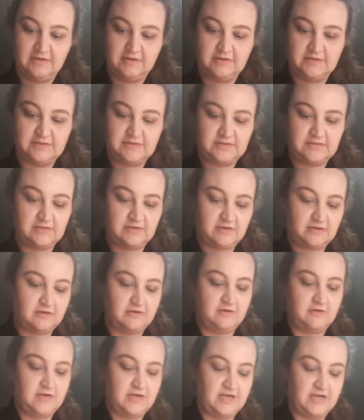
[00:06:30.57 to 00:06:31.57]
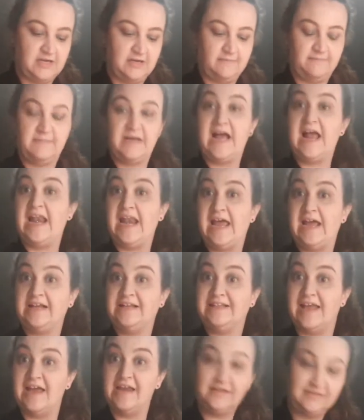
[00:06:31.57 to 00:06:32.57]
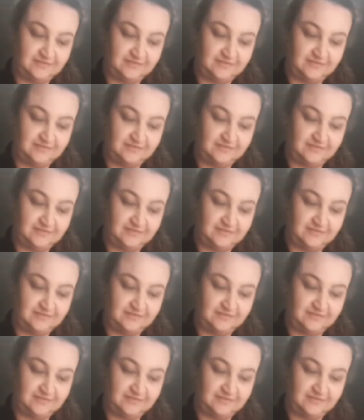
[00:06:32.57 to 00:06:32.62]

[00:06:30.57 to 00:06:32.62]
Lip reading: So I like that.